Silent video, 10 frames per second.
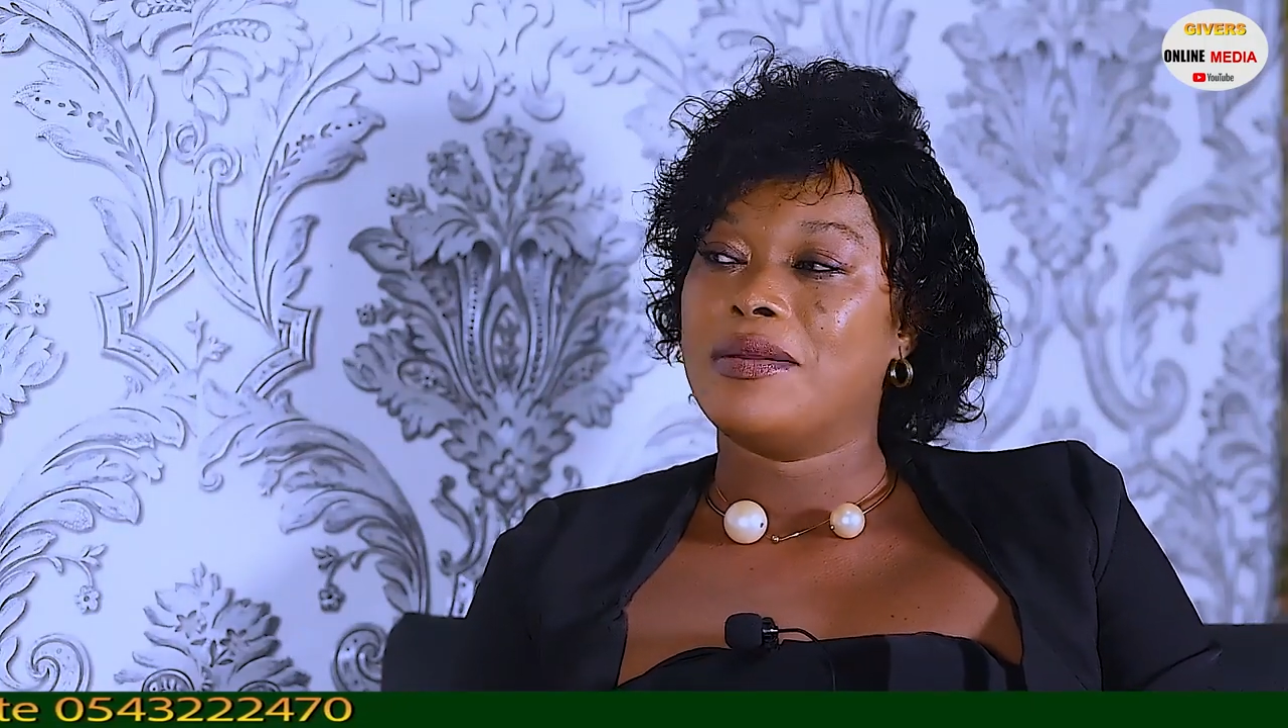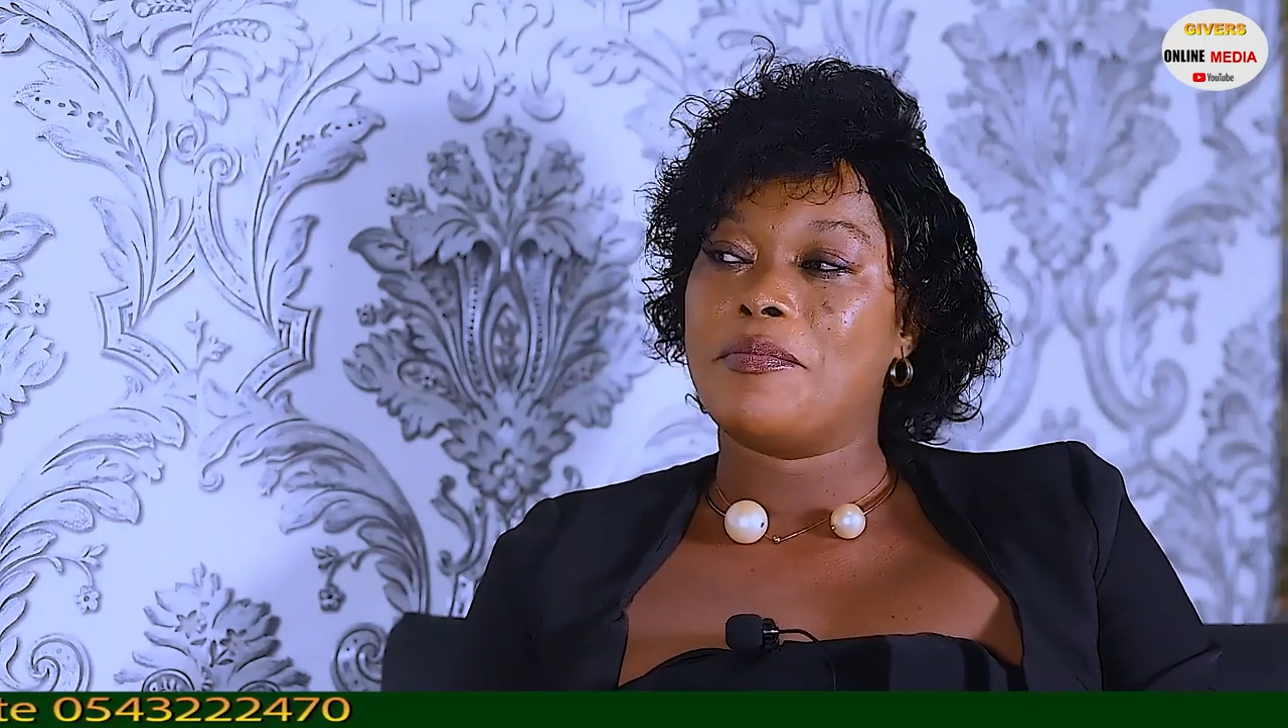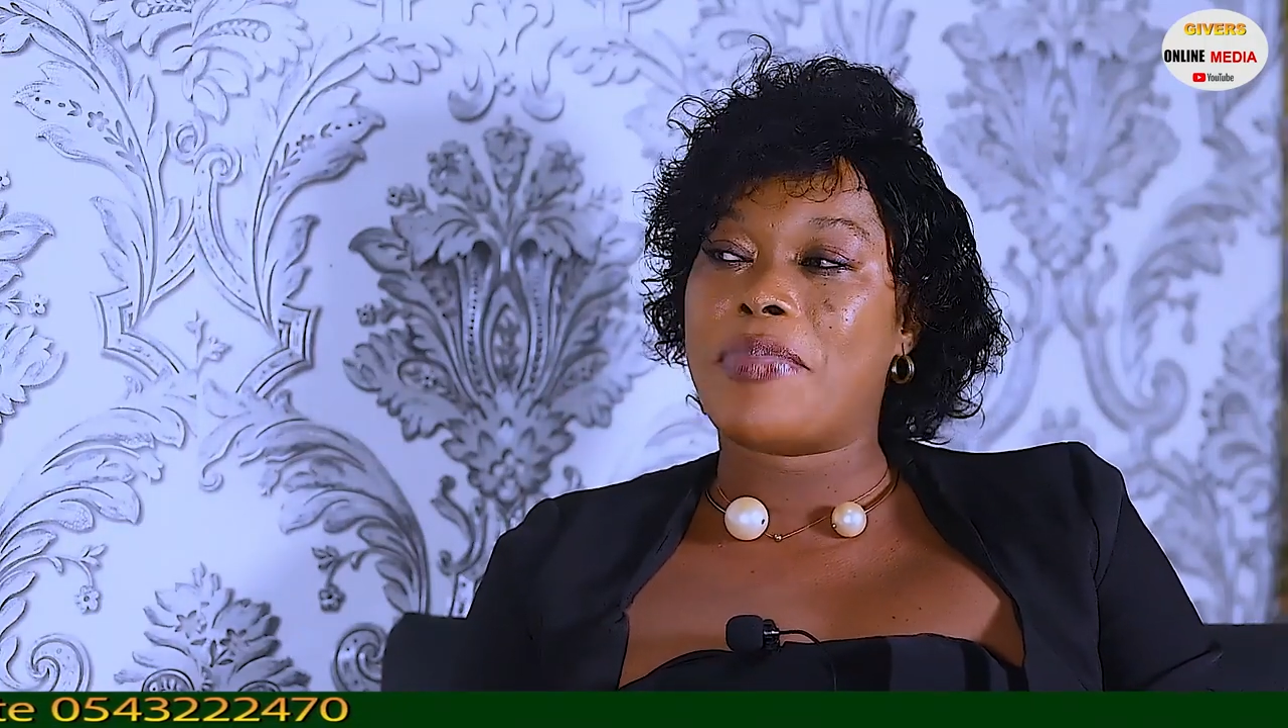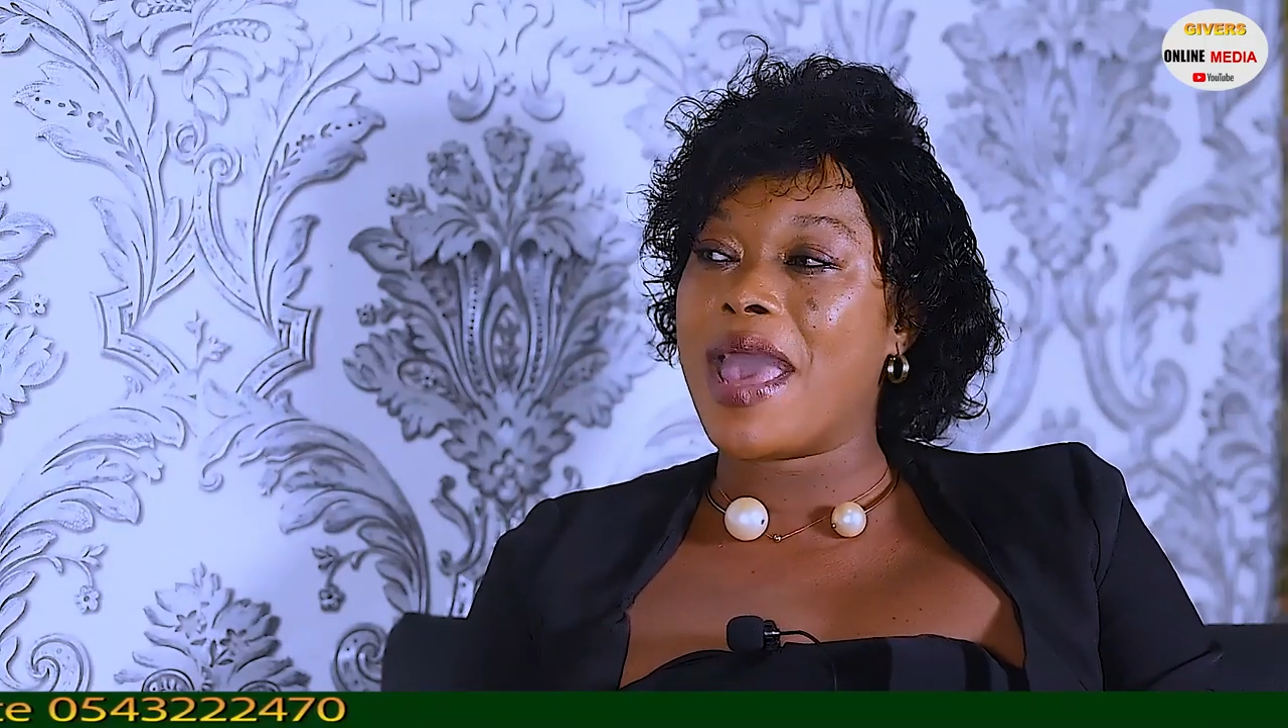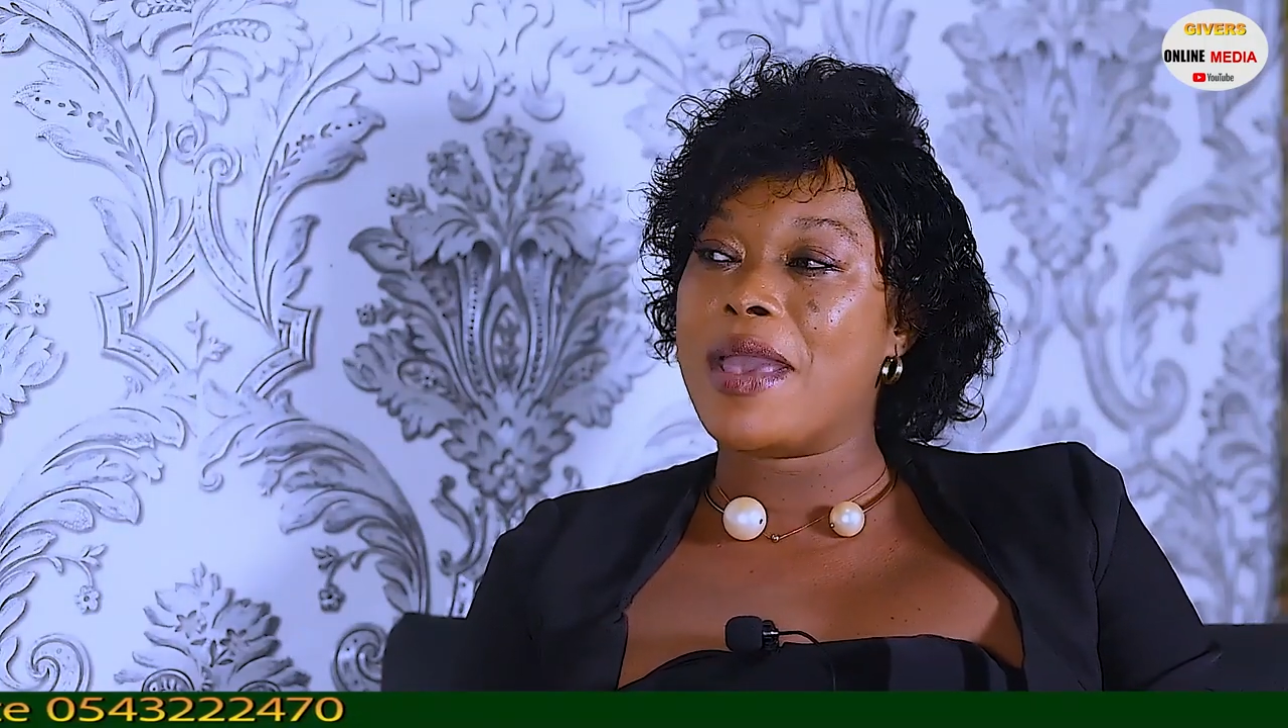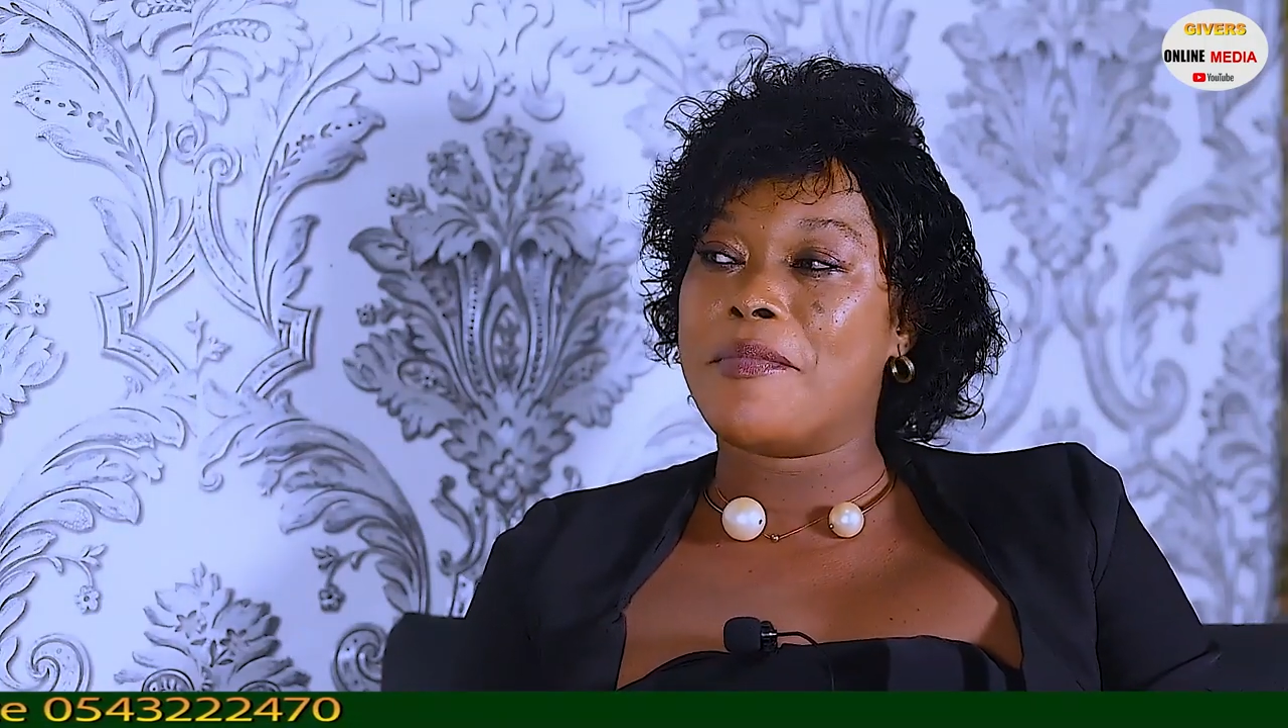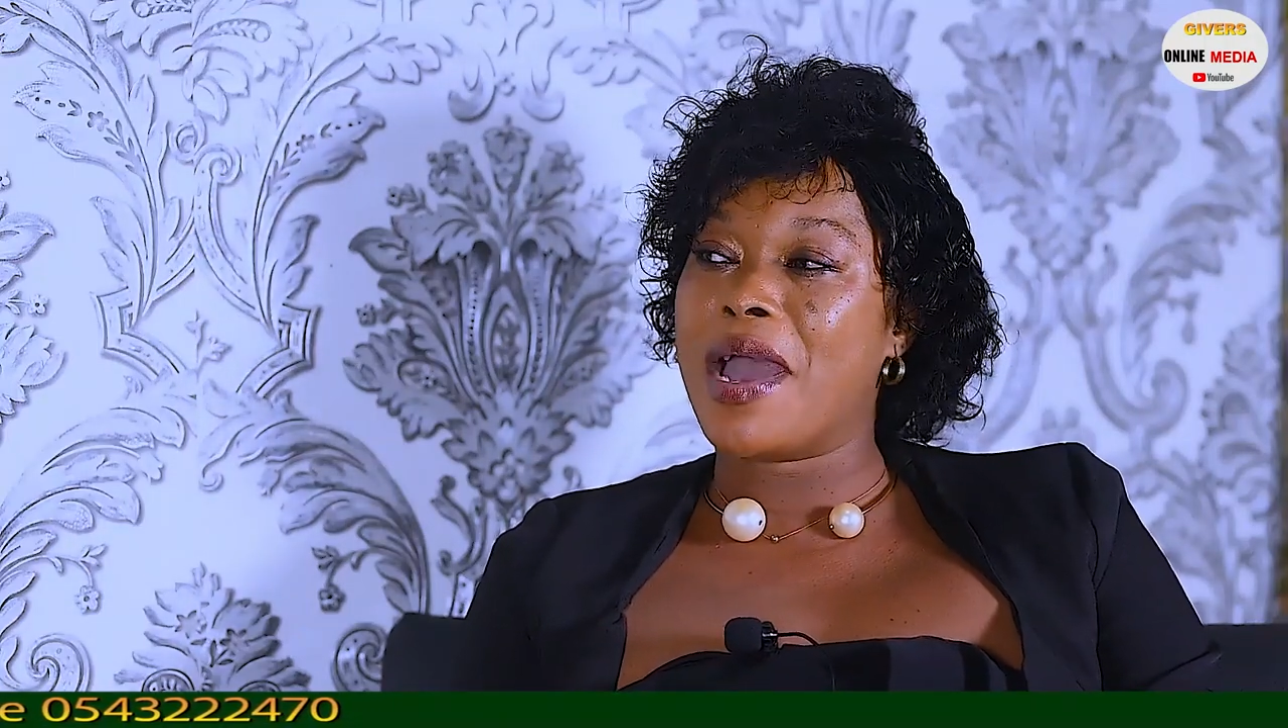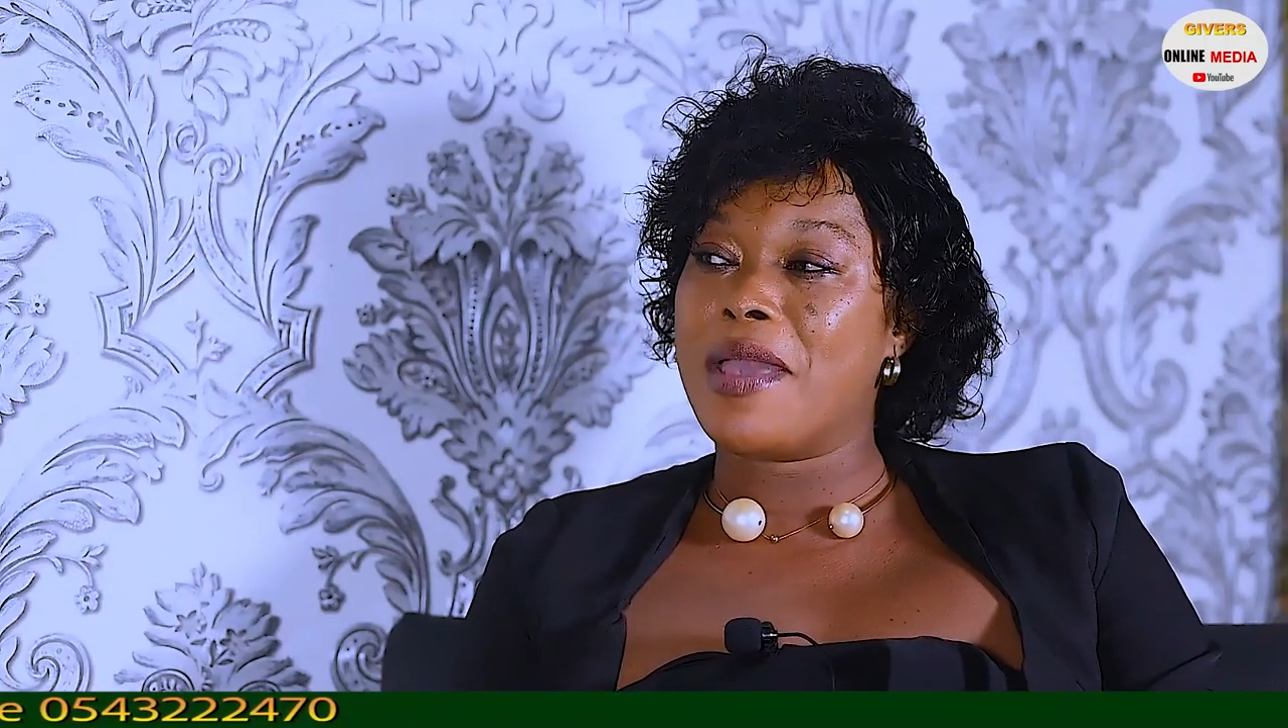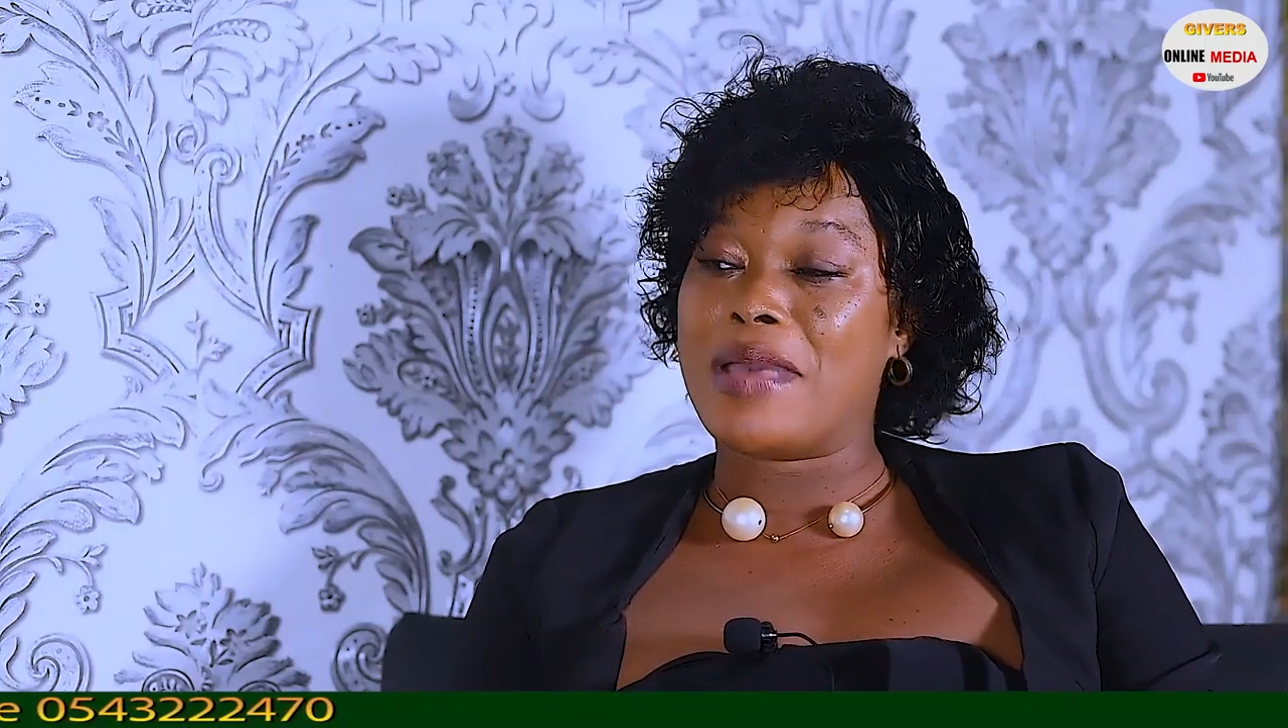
By and by,